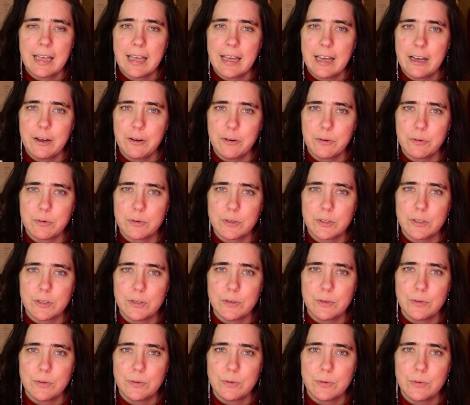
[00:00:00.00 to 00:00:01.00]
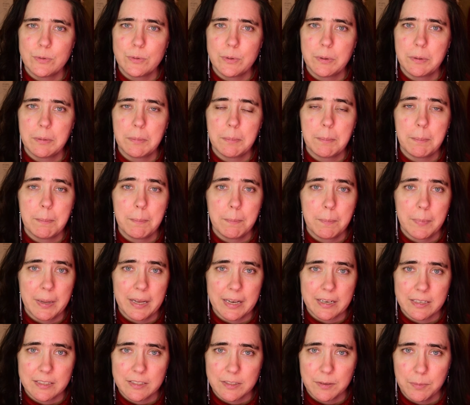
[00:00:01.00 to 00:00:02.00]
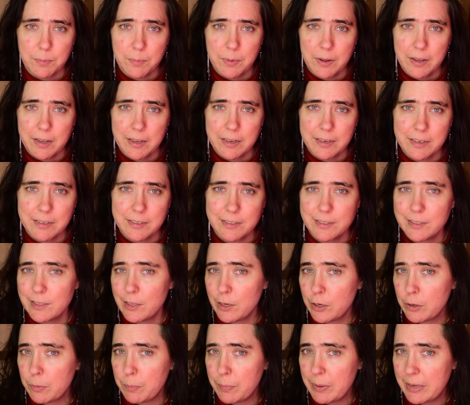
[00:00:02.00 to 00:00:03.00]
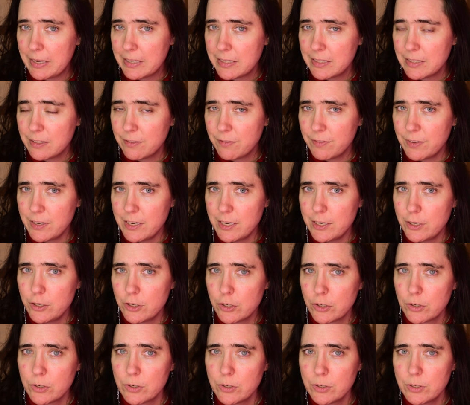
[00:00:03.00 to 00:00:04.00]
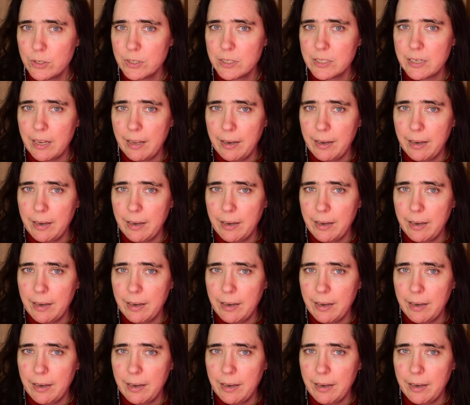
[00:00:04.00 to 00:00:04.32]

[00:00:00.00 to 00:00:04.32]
how to maximize their best features